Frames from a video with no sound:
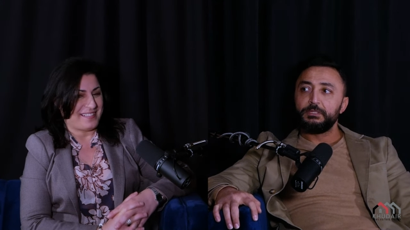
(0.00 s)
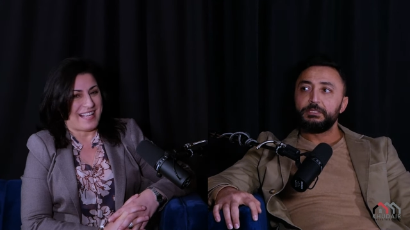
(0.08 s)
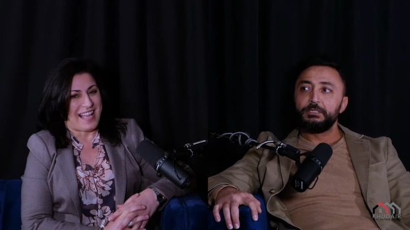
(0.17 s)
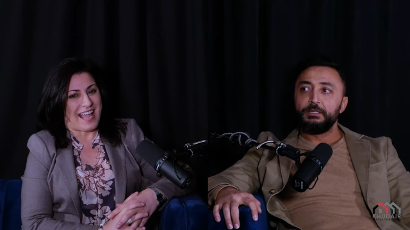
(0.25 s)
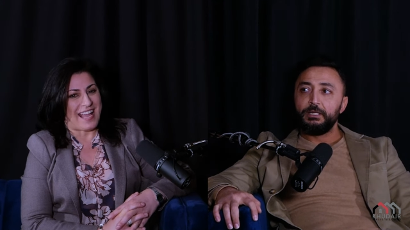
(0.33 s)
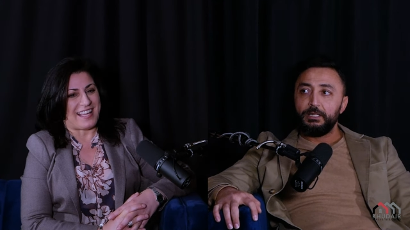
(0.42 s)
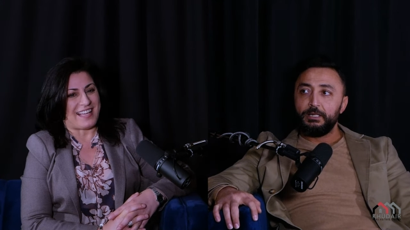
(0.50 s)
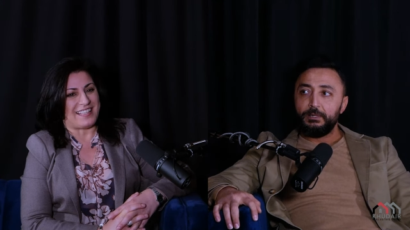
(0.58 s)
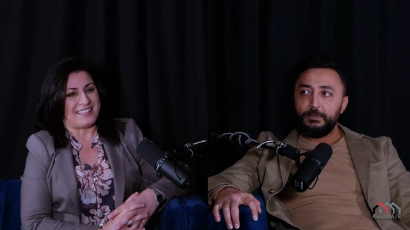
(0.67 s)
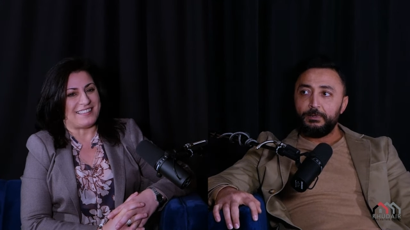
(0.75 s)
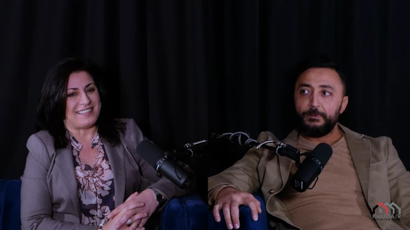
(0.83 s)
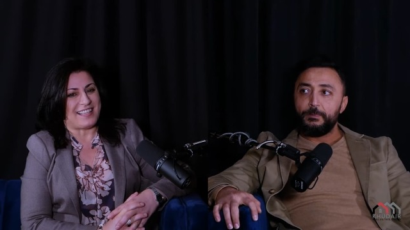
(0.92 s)

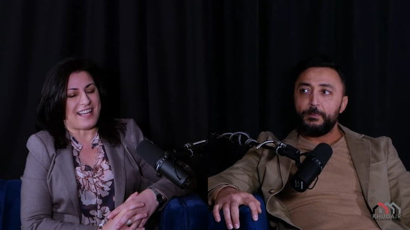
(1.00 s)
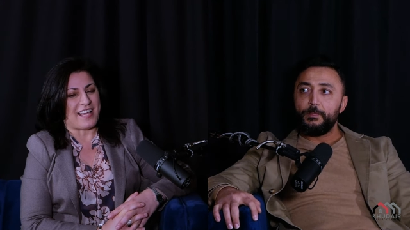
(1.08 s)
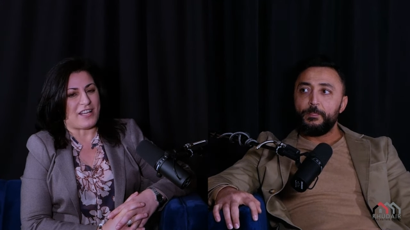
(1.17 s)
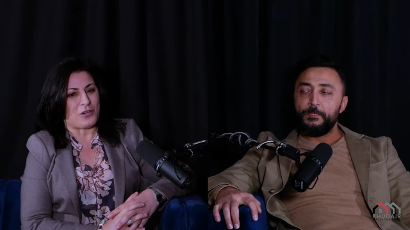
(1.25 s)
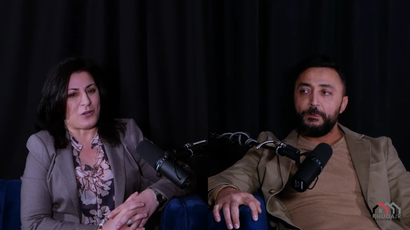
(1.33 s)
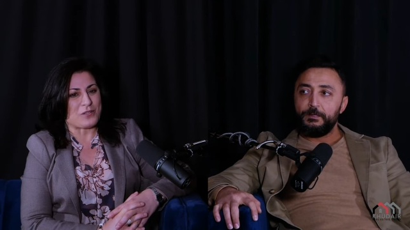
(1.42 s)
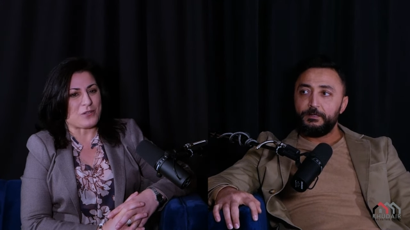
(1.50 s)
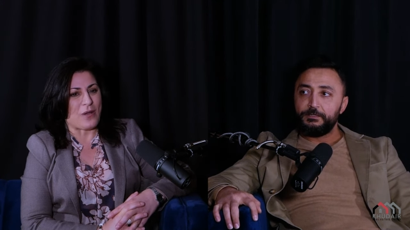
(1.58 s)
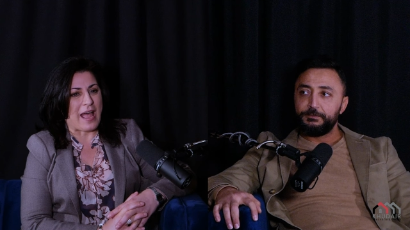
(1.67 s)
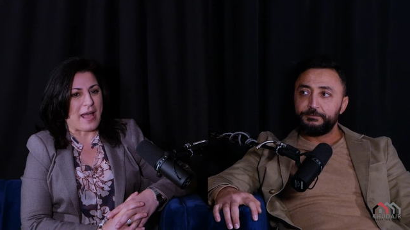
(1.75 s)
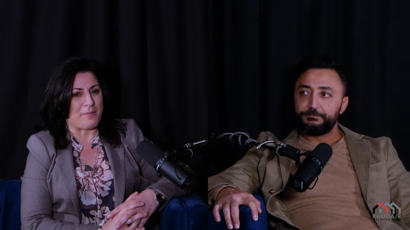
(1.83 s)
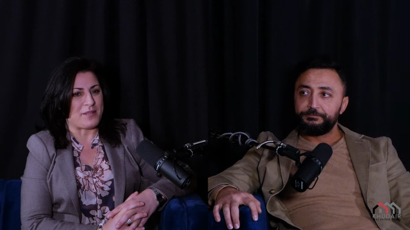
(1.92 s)
Speaker 1: And uh, it also
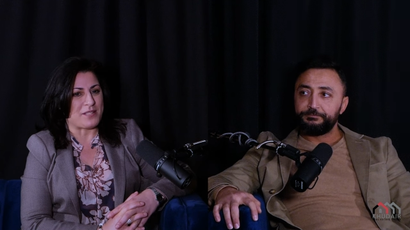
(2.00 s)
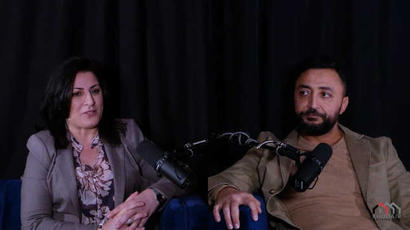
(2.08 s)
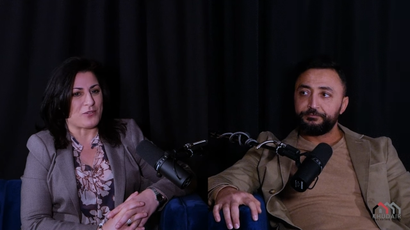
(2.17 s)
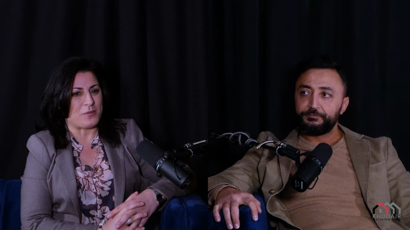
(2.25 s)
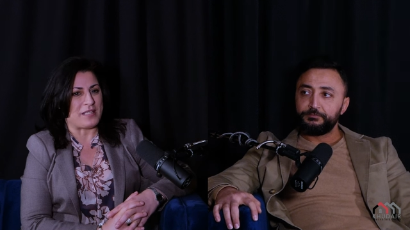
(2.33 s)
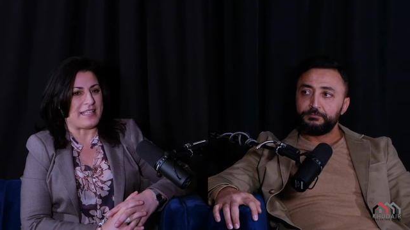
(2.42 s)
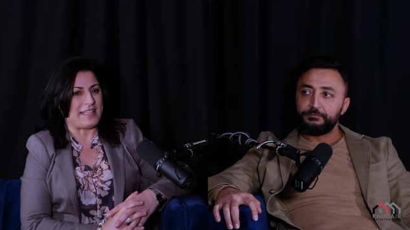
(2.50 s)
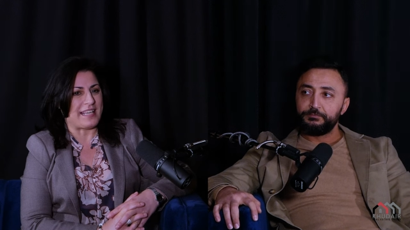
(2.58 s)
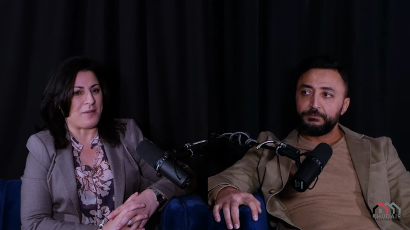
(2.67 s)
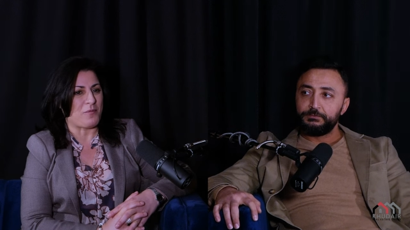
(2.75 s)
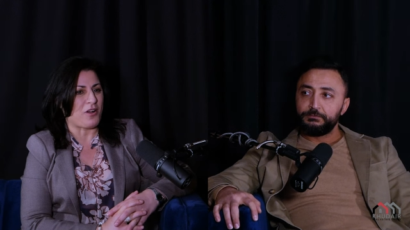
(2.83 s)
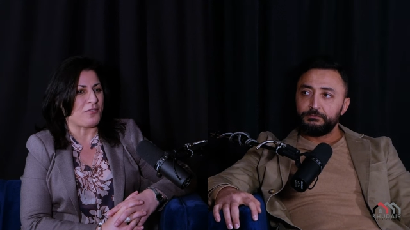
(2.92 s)
happens to be the name
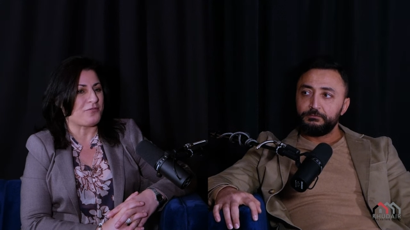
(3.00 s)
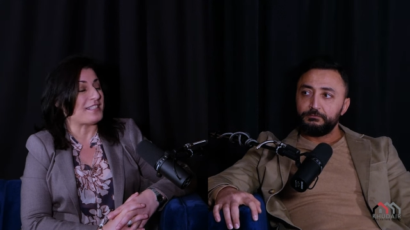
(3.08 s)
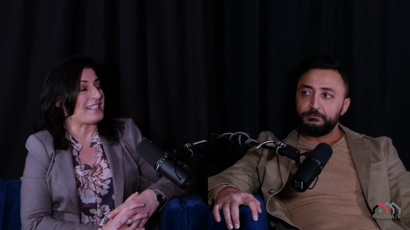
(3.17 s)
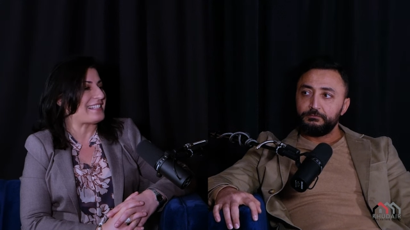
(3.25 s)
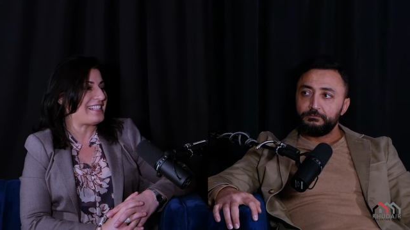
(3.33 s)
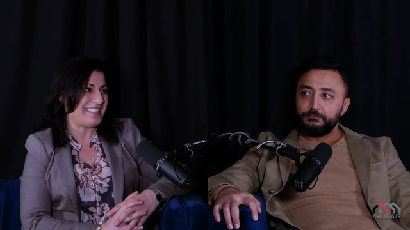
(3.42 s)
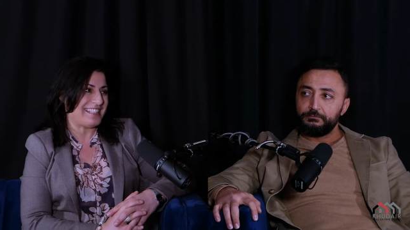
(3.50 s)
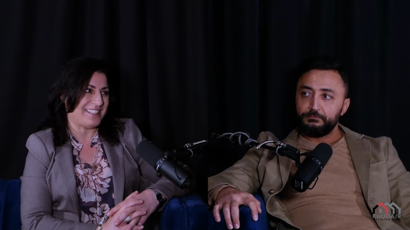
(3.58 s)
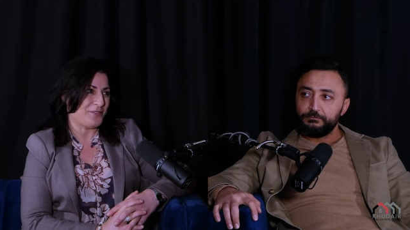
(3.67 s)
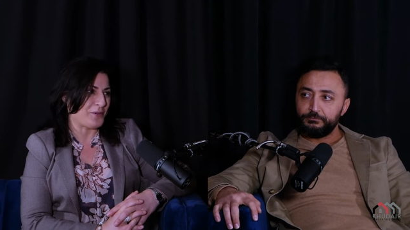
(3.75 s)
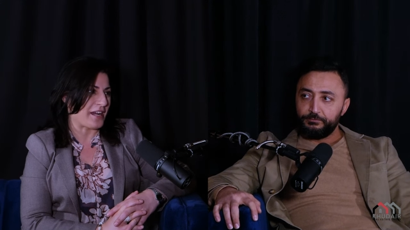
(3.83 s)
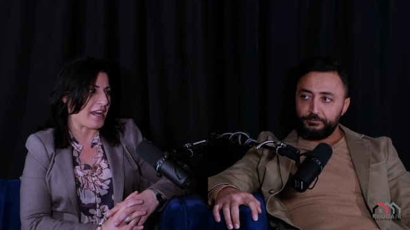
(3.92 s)
of the city
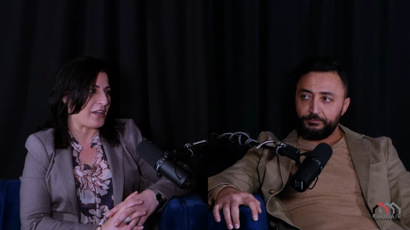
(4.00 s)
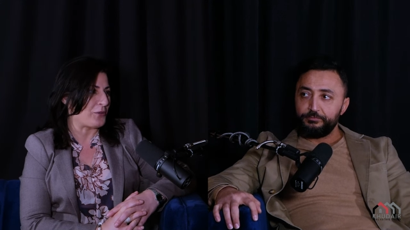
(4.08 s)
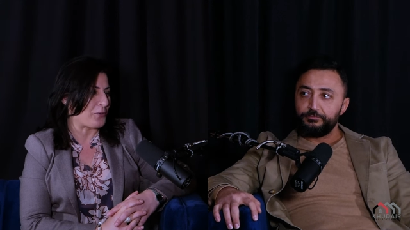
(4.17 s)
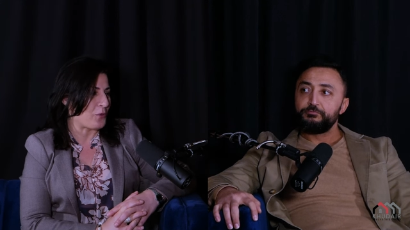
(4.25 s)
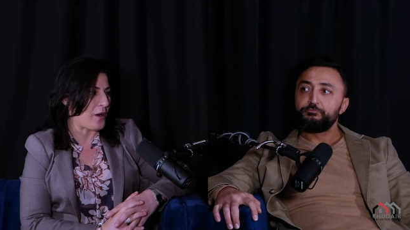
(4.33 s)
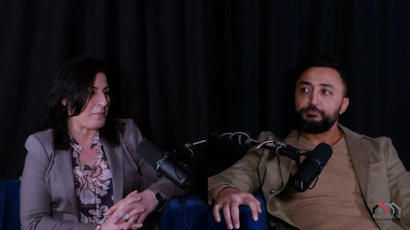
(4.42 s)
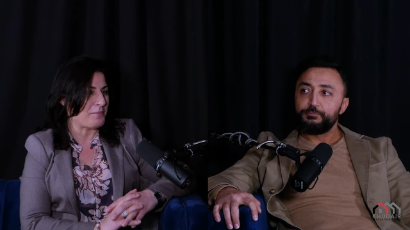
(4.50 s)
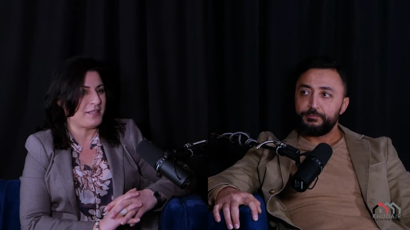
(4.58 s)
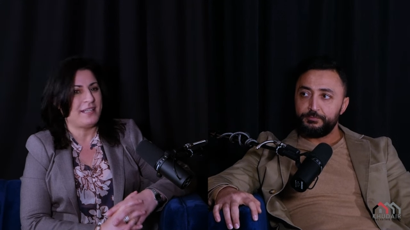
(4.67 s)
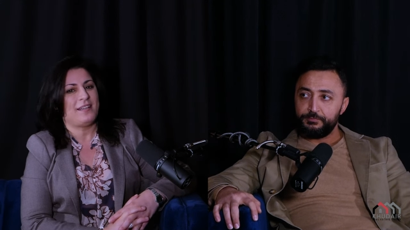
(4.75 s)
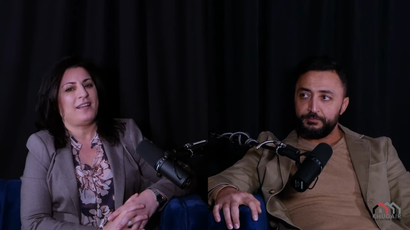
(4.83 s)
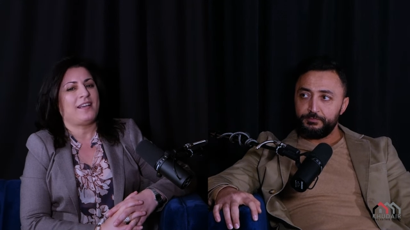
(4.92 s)
where I grew up
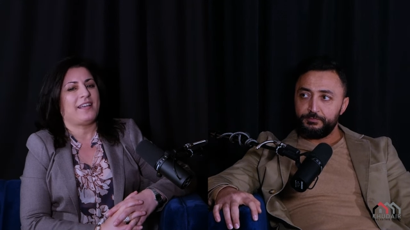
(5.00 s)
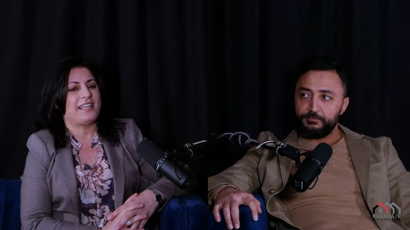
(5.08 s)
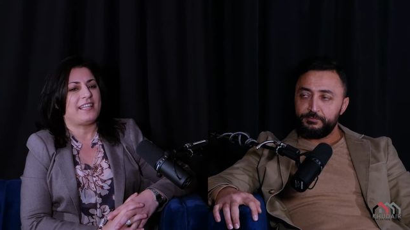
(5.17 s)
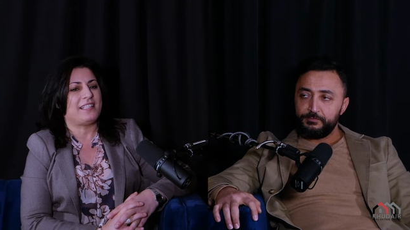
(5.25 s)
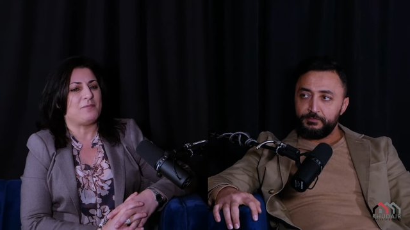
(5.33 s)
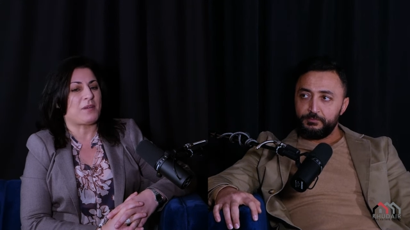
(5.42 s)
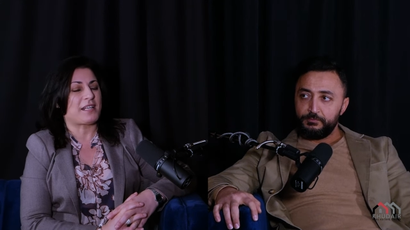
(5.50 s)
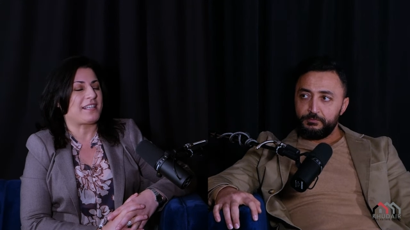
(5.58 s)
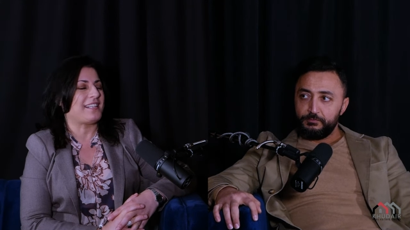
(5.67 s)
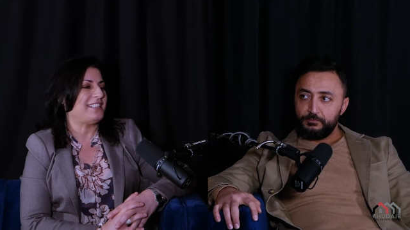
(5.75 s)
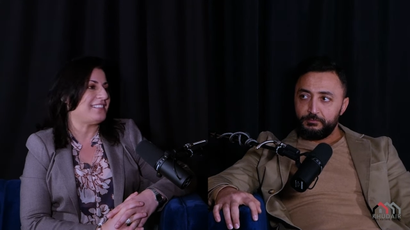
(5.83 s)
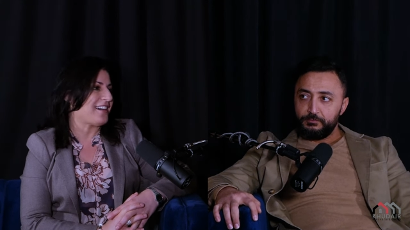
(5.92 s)
in Margarita